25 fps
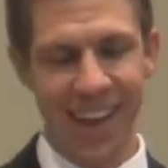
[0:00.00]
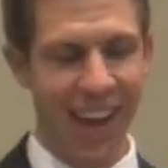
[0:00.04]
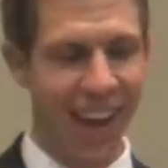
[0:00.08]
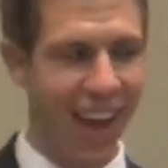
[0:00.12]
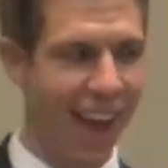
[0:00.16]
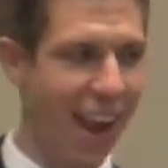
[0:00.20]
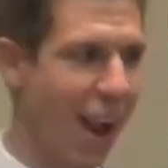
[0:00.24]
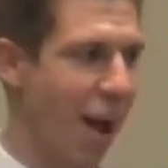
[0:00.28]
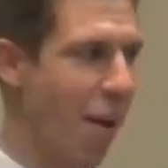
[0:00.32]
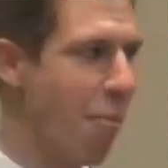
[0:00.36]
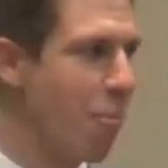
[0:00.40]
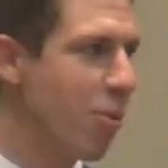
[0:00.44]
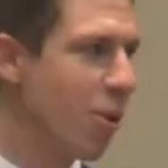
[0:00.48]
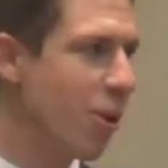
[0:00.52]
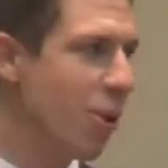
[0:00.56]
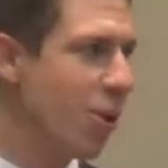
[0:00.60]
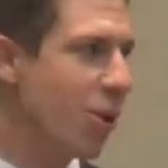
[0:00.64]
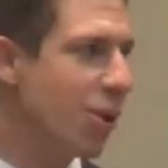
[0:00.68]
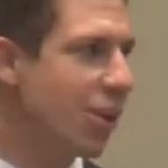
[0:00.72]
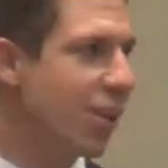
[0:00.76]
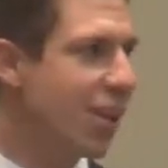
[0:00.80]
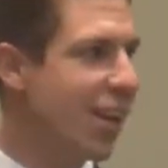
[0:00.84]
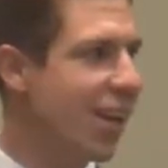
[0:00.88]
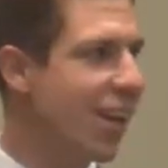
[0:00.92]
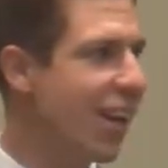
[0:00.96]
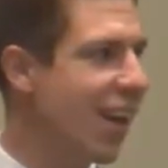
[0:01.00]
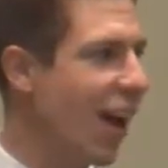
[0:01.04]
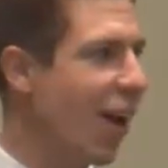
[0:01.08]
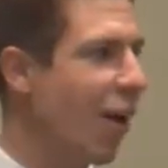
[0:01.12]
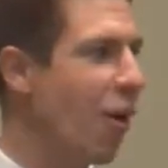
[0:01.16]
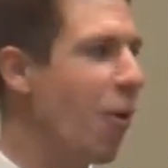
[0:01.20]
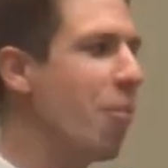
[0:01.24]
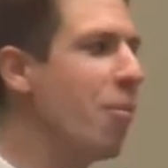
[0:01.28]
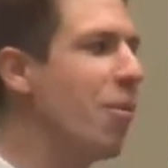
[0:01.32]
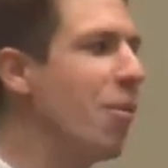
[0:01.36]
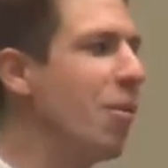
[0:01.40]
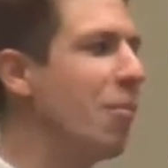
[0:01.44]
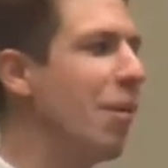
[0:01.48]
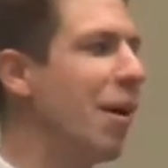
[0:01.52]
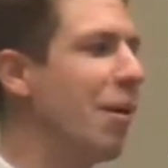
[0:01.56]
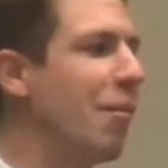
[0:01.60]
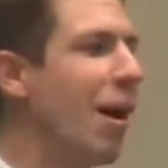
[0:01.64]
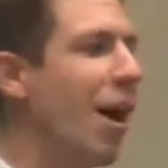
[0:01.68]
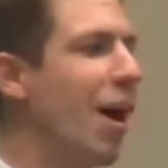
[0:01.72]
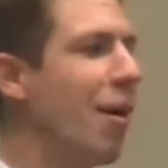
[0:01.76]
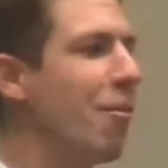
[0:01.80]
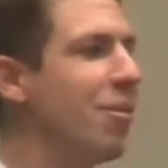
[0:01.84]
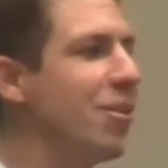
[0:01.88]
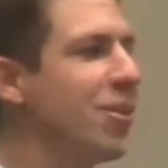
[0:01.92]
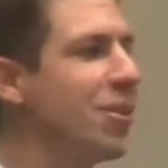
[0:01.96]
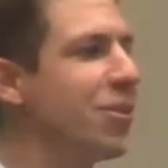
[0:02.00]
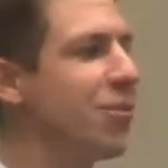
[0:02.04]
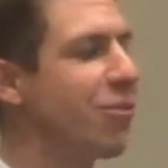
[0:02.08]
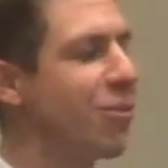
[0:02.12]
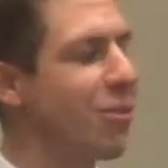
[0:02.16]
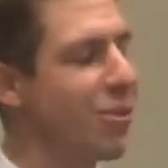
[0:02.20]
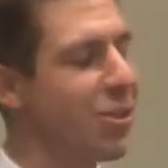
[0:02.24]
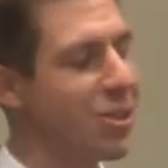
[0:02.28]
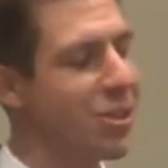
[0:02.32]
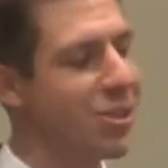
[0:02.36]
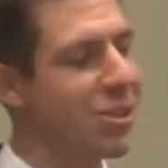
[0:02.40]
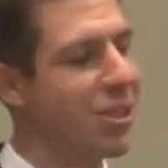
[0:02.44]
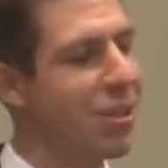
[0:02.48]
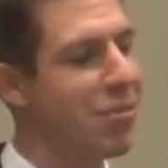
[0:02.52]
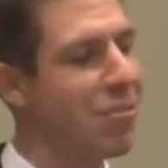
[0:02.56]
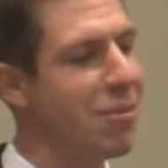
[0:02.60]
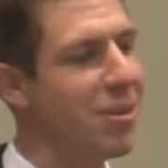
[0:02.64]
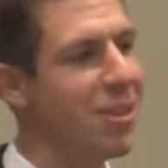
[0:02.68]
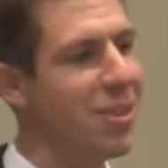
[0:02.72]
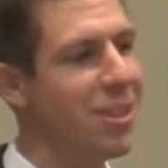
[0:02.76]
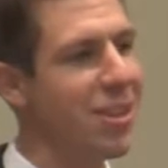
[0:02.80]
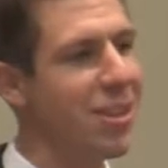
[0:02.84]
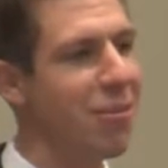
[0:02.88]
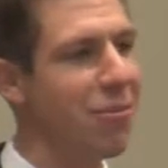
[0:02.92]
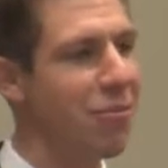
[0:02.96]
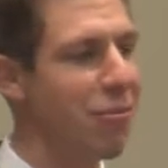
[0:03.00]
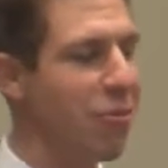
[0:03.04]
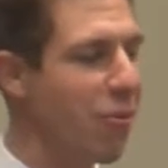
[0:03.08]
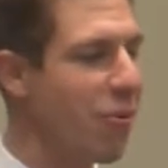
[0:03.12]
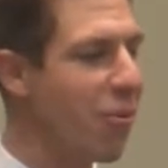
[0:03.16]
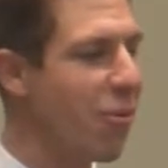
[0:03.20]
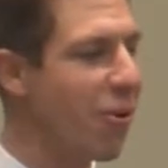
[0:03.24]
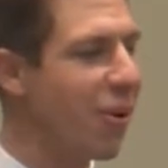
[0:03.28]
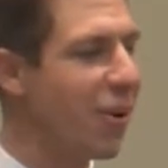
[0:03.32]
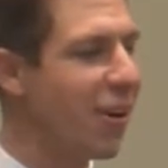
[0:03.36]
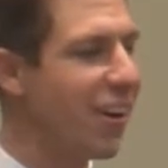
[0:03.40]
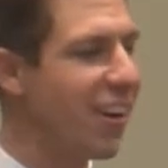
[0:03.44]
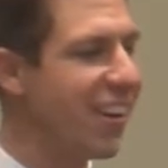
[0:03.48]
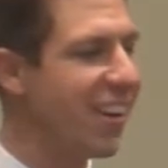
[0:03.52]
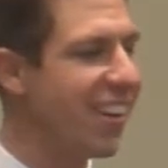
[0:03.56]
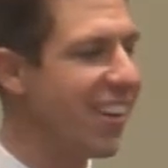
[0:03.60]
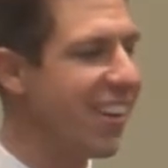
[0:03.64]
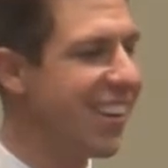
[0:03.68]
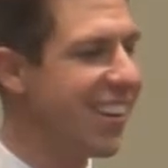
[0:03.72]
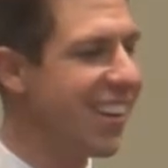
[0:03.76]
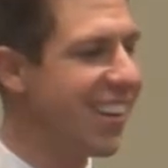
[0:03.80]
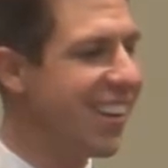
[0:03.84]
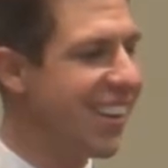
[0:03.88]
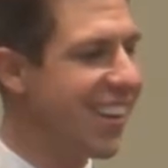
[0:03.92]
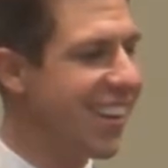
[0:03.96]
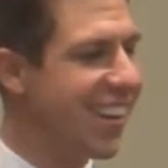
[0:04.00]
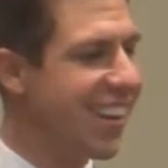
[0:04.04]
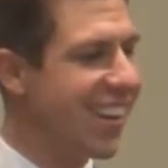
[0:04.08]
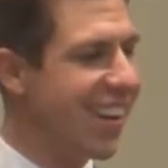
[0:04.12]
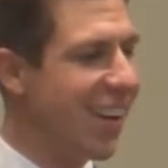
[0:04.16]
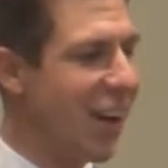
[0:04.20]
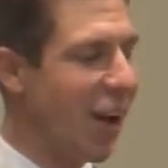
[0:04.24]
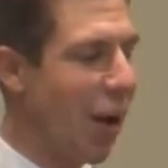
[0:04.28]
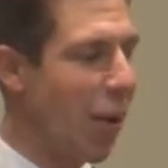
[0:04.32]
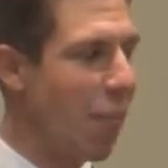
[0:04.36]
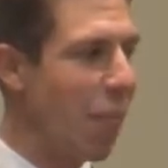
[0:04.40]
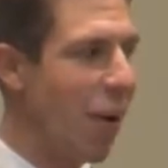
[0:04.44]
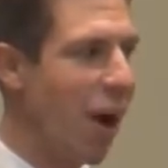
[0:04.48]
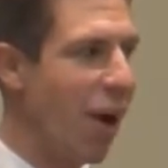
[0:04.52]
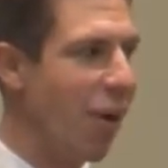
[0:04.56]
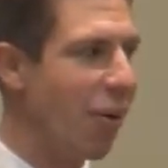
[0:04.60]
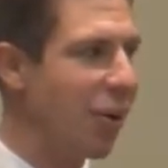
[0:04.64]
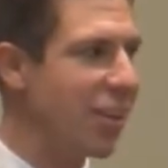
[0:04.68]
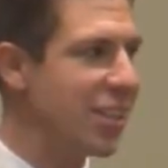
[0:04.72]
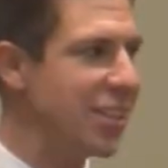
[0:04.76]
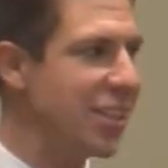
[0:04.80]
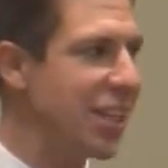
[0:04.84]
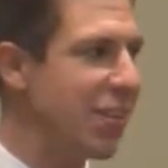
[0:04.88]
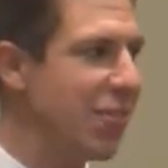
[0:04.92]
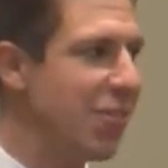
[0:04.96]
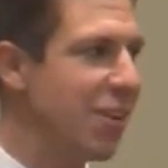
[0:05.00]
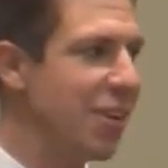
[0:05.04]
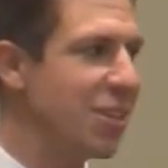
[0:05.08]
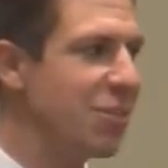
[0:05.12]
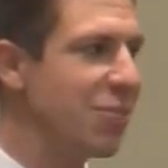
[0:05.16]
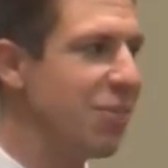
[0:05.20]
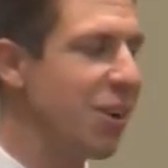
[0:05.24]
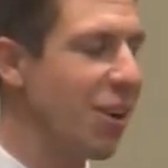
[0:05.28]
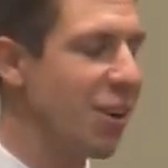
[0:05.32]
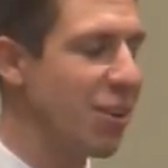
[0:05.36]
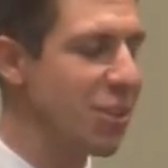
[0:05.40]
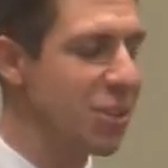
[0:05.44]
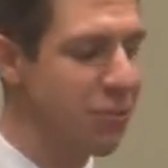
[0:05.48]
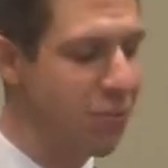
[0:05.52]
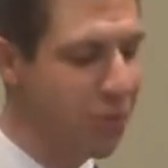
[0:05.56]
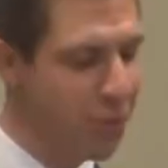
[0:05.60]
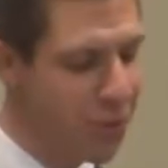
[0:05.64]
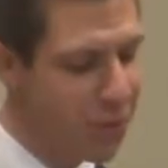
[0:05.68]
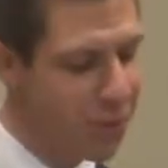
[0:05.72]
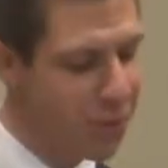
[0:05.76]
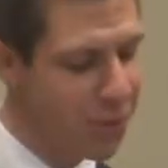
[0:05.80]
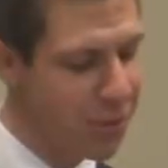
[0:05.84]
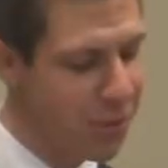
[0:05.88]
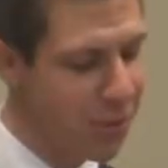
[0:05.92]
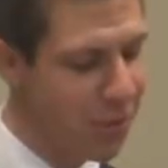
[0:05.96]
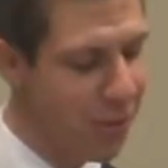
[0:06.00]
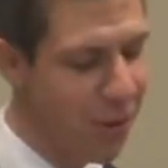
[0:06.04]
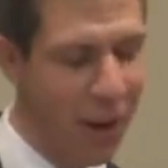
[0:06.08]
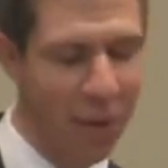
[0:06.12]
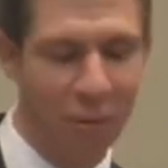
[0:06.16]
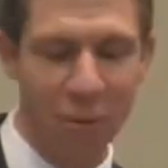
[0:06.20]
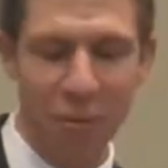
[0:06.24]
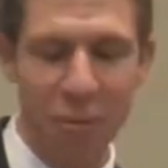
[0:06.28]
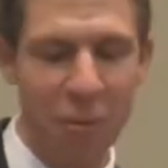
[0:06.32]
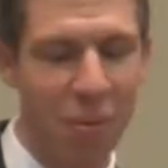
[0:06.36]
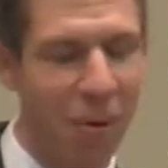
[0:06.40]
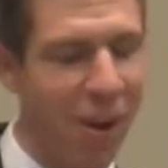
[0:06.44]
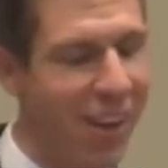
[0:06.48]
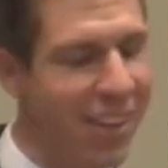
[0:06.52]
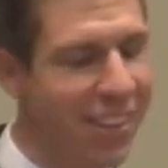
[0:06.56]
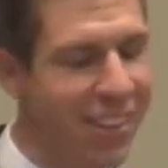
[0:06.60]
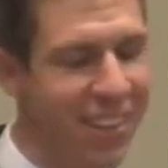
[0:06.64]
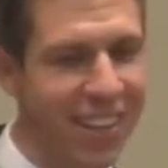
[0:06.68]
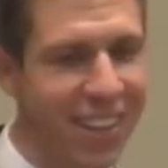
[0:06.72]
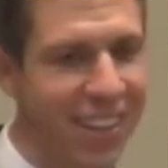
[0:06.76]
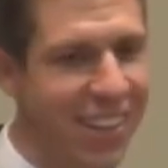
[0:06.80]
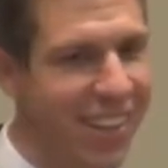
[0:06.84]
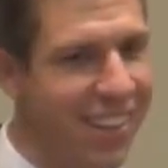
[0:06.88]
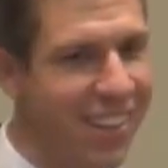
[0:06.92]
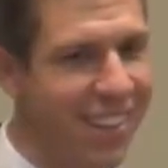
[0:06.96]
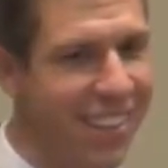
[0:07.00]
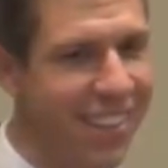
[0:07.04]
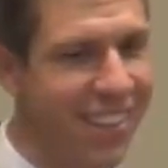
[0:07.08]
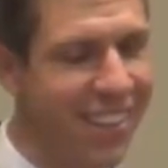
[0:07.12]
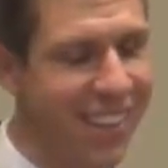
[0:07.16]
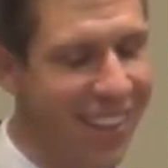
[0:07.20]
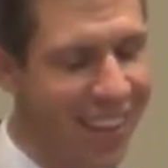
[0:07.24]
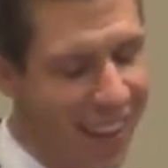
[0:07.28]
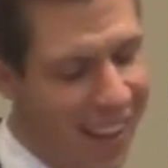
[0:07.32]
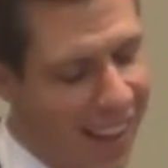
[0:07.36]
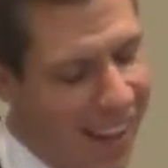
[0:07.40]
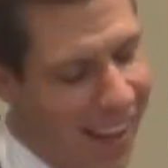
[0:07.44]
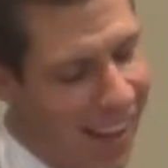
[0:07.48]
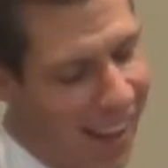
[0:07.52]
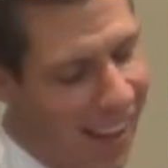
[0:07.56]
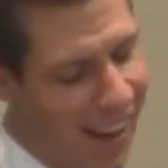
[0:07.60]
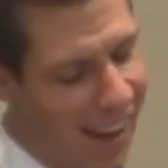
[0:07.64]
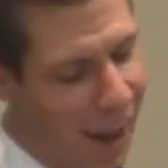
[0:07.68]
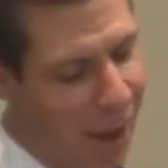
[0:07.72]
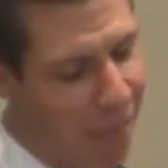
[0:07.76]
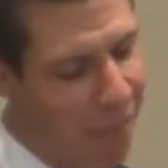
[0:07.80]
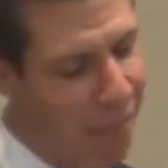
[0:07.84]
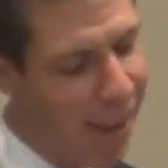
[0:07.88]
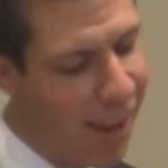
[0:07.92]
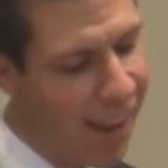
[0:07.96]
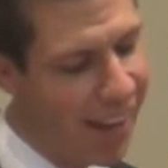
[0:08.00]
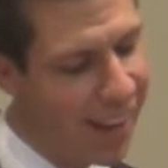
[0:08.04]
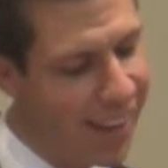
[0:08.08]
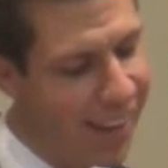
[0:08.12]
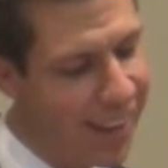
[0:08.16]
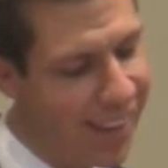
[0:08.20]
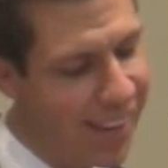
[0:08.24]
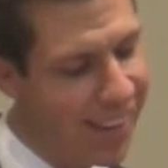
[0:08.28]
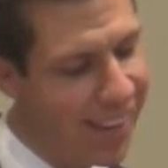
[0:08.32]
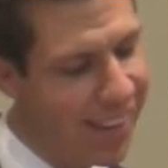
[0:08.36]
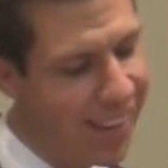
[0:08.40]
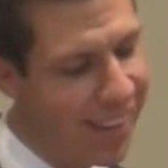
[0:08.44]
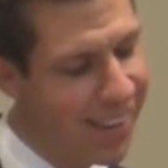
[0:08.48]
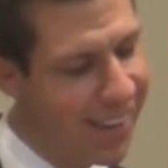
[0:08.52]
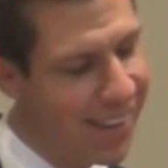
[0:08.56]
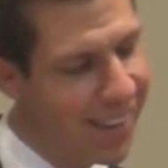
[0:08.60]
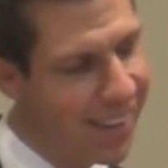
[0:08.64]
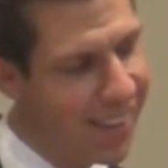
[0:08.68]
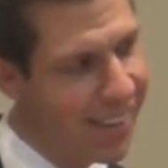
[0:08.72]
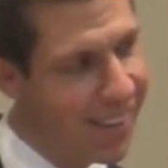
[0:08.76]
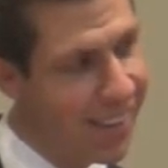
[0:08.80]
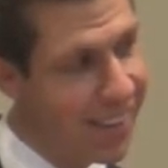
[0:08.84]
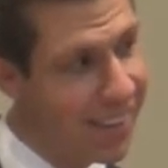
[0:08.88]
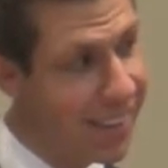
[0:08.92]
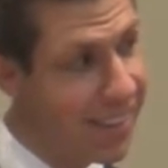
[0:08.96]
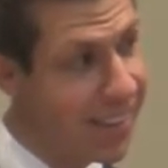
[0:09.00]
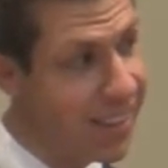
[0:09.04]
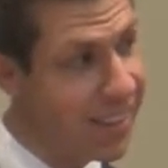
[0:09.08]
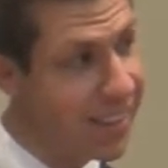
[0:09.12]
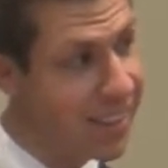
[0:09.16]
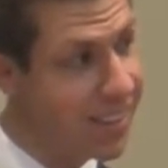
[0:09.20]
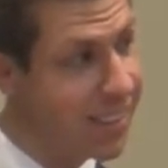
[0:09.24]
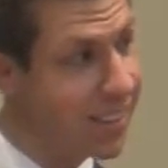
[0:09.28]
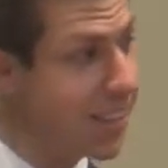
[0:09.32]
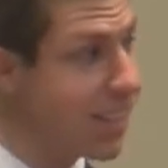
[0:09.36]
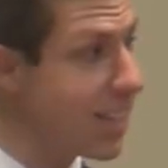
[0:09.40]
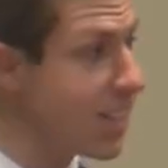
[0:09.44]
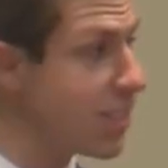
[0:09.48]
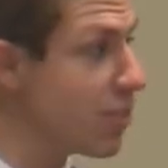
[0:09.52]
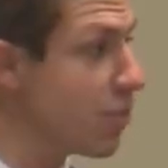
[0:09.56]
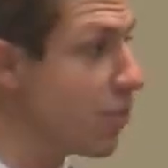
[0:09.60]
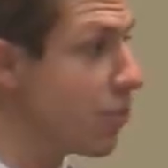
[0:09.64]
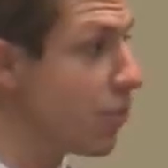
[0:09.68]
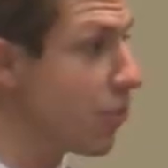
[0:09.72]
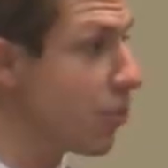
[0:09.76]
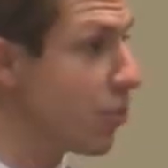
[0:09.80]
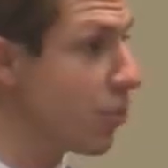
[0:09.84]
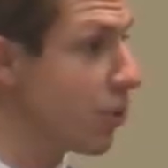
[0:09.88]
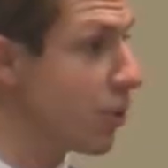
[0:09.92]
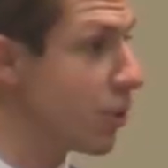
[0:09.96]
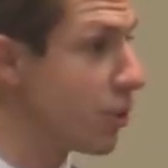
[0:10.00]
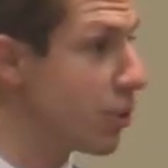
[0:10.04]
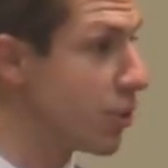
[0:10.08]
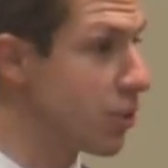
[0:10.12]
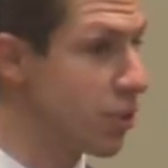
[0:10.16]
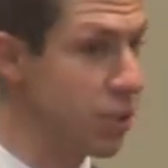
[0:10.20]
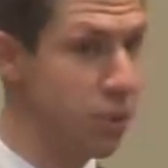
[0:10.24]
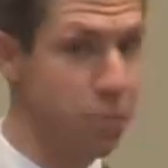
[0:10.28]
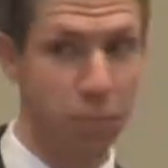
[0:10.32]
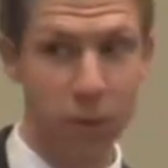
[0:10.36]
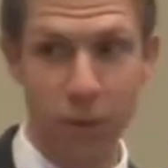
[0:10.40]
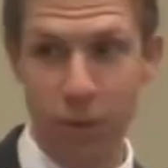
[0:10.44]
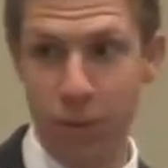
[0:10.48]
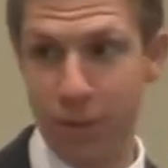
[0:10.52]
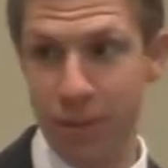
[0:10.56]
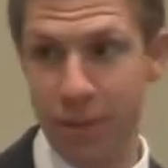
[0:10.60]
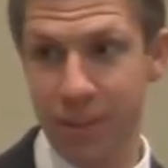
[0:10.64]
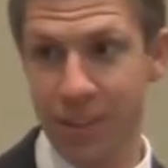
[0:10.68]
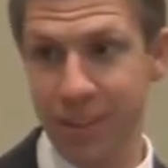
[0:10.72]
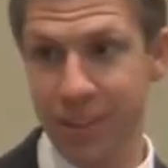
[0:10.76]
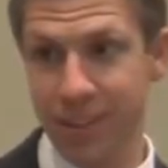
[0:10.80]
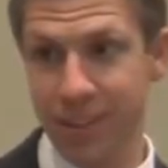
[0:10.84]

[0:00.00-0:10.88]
and I'm looking, I open my Bible to 1 Timothy 4 about he's giving us various foods, whatever we want to eat. And I'm like, this is a foolish dispute.